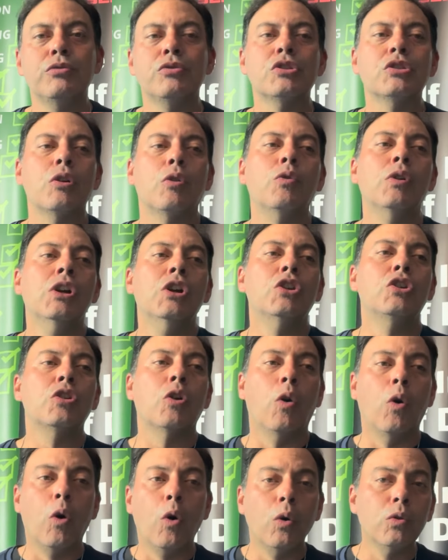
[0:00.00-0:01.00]
So to
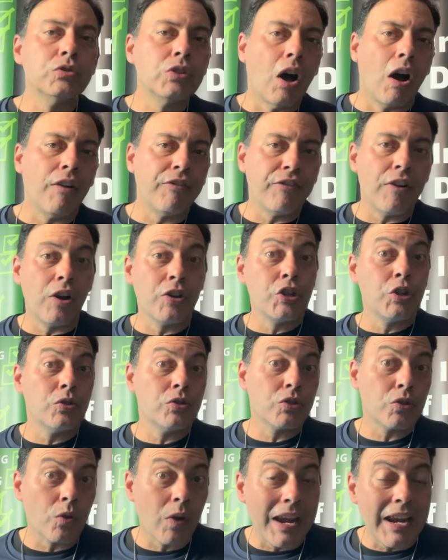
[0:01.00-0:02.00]
hold off on your
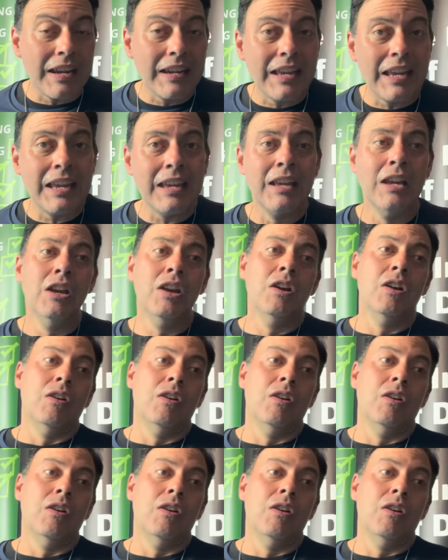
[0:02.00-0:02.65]
training,